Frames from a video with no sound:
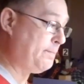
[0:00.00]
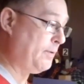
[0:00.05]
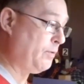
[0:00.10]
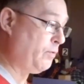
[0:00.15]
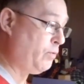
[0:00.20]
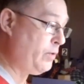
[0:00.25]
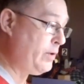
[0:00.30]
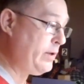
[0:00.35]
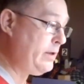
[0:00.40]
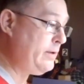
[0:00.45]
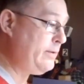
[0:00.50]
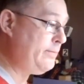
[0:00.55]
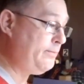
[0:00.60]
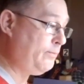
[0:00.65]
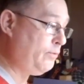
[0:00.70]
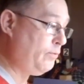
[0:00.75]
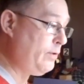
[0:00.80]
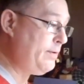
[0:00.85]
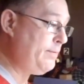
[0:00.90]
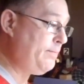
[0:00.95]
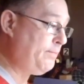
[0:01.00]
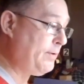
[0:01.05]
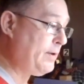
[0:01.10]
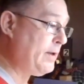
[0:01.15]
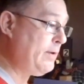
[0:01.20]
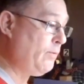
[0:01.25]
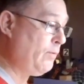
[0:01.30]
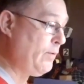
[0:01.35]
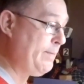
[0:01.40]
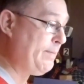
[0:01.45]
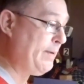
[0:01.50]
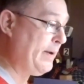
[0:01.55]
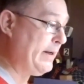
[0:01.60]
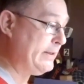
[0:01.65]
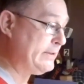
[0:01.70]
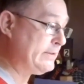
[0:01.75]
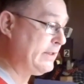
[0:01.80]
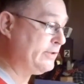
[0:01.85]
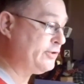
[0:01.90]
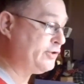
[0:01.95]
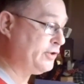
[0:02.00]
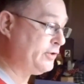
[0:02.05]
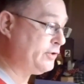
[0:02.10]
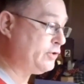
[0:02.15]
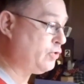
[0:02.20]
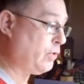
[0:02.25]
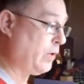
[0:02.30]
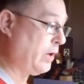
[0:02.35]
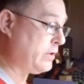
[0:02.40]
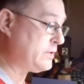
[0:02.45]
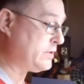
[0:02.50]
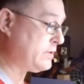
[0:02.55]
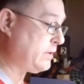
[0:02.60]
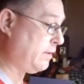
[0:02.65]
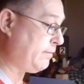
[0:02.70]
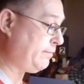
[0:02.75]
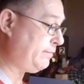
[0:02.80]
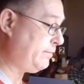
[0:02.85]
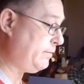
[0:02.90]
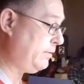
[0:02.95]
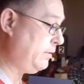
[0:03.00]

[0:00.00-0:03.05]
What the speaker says: But we pay attention to our stuff.